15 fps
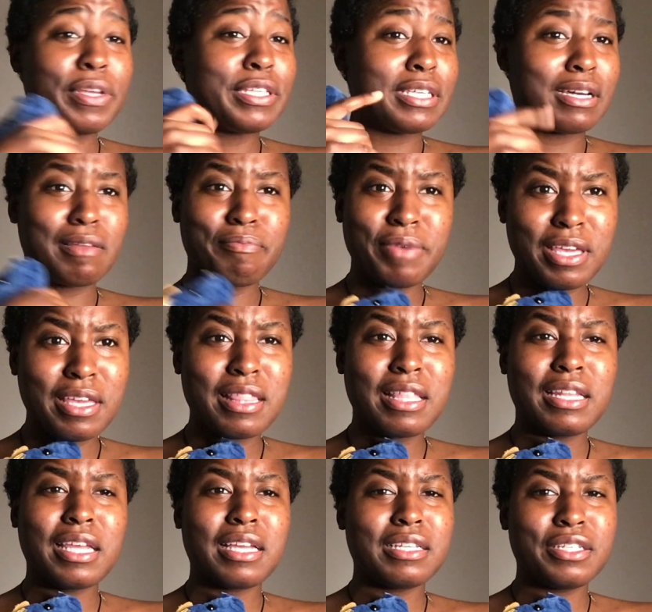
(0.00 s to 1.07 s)
is going to be
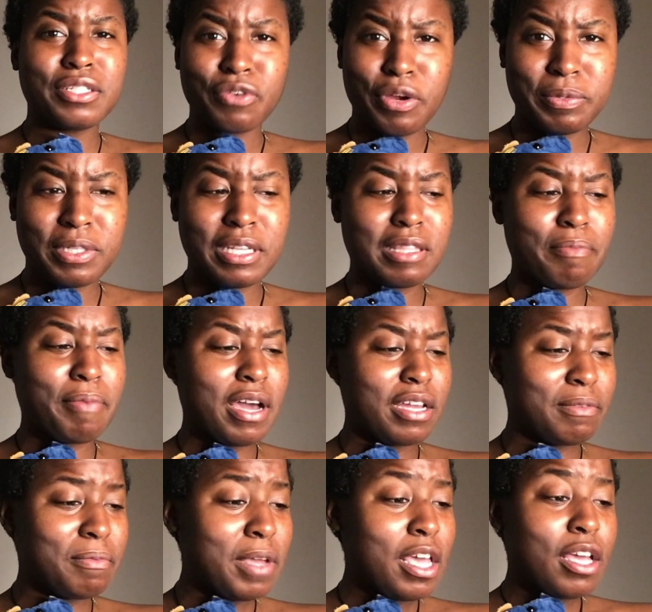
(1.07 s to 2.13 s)
in the link in the description at the
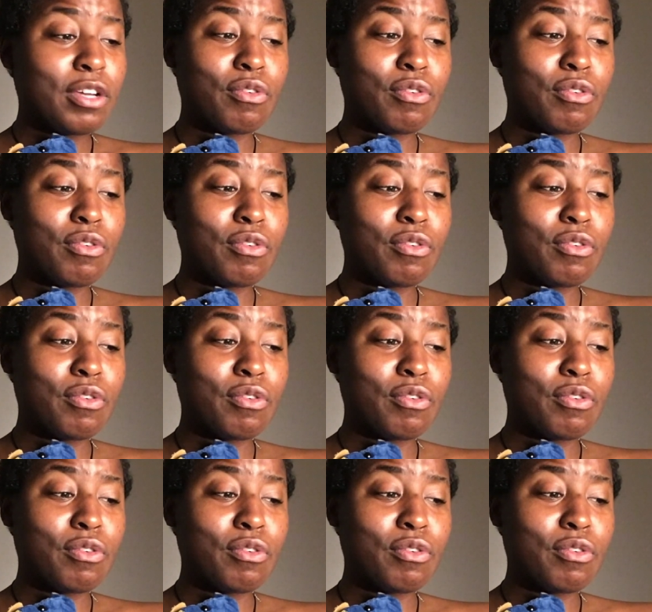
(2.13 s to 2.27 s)
bottom.